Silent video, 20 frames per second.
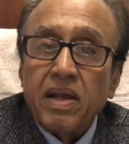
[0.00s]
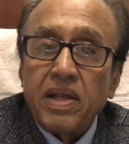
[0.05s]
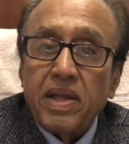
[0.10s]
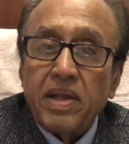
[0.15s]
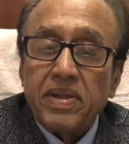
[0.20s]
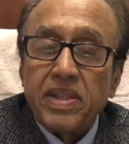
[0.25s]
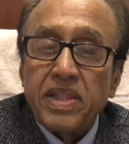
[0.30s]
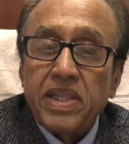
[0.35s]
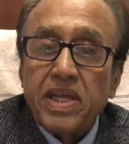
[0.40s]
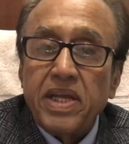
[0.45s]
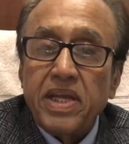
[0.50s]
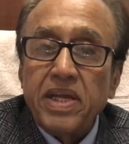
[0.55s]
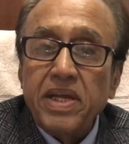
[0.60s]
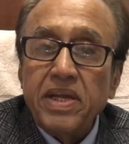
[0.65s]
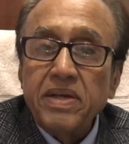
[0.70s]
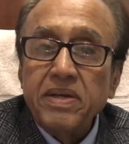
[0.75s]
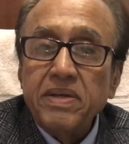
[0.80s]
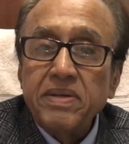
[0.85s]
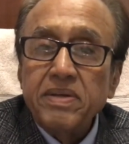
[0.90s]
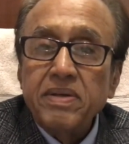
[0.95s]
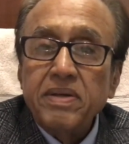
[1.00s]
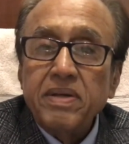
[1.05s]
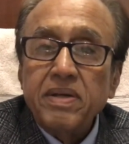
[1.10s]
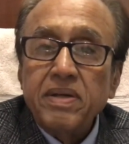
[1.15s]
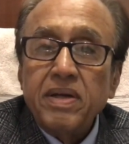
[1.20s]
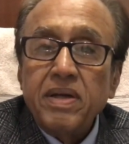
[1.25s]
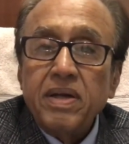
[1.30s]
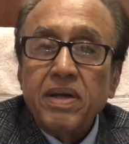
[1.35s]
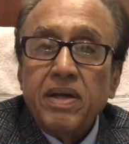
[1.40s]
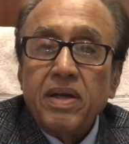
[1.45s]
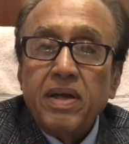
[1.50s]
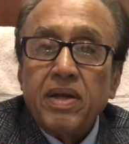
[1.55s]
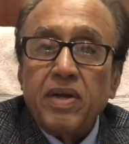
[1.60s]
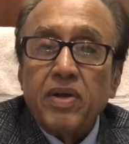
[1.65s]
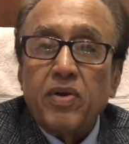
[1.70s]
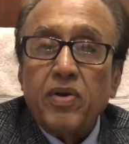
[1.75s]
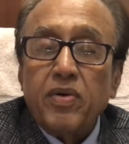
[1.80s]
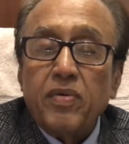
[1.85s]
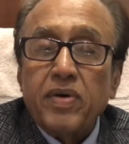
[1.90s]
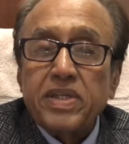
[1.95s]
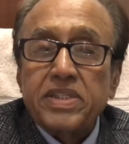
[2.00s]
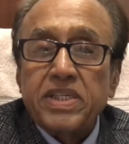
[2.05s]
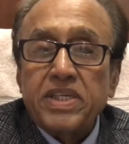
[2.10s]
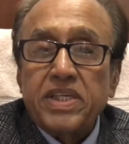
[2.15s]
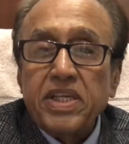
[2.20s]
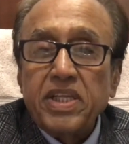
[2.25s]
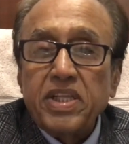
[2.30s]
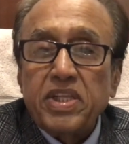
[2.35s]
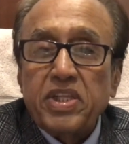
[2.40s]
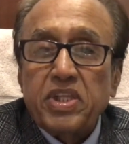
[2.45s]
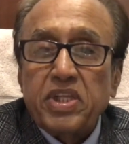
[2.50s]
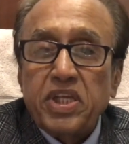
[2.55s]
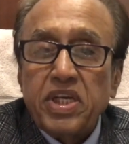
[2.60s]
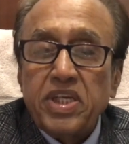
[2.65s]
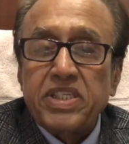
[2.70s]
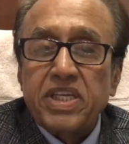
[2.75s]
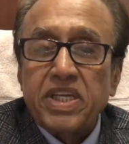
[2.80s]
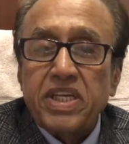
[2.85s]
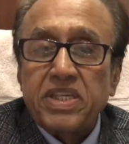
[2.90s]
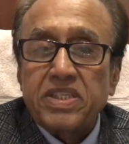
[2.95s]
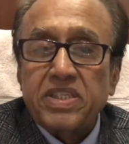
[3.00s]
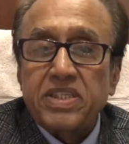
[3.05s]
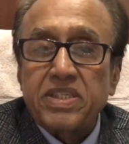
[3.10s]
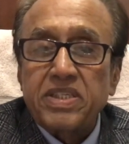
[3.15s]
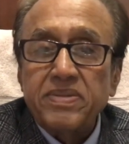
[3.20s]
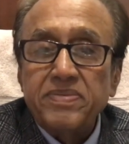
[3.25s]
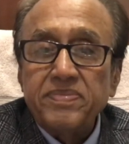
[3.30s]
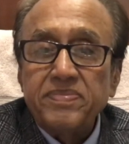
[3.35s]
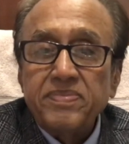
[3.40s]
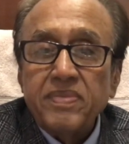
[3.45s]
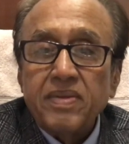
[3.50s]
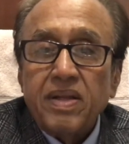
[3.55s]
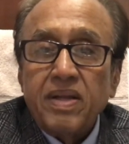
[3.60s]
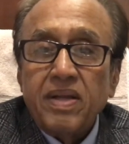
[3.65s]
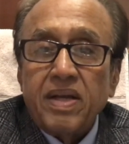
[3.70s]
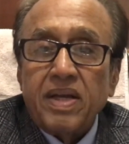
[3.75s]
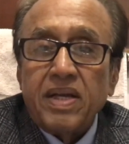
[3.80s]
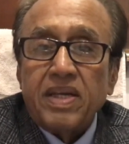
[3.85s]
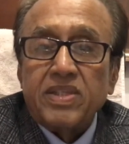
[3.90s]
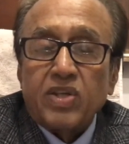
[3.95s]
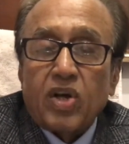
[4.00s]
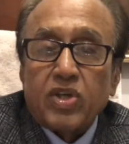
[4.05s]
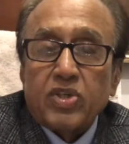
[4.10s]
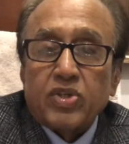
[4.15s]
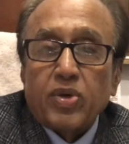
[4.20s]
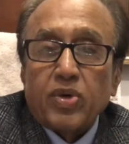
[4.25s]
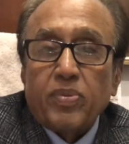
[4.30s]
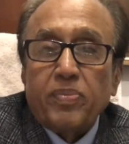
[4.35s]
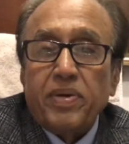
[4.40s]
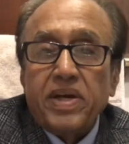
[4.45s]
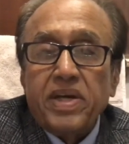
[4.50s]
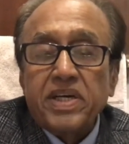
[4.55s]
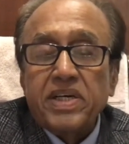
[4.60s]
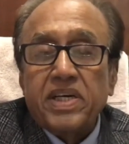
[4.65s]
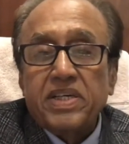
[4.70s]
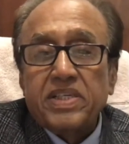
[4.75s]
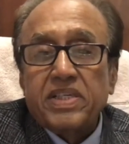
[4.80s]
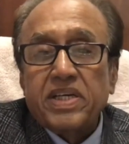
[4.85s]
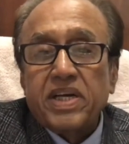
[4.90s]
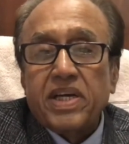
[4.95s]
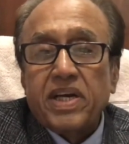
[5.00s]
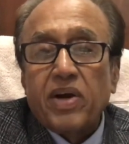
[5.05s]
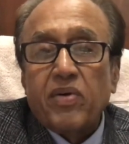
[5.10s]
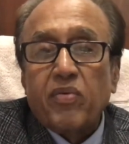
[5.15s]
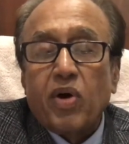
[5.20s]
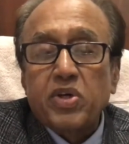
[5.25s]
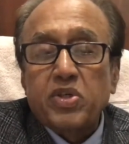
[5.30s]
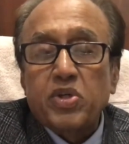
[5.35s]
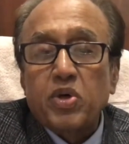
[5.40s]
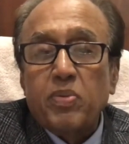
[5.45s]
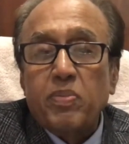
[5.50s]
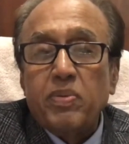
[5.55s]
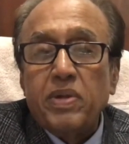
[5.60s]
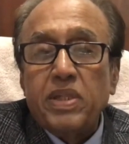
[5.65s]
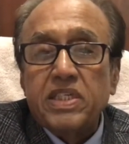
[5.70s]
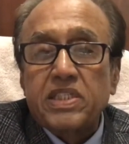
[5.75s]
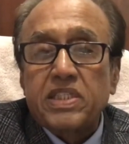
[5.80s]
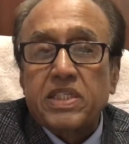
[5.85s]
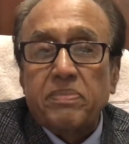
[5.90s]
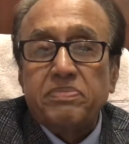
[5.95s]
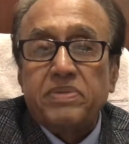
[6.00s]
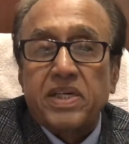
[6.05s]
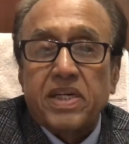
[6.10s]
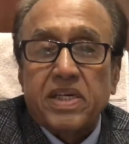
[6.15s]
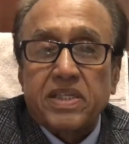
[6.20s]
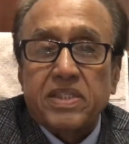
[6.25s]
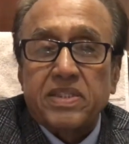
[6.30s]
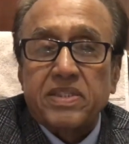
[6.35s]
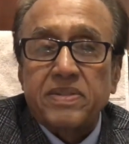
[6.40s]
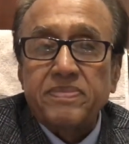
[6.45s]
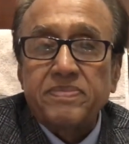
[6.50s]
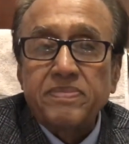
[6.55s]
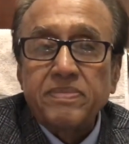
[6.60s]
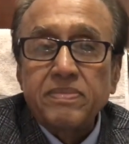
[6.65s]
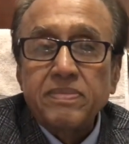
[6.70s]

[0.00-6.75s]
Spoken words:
Even the university thesis is also being dictated what should be the subjects.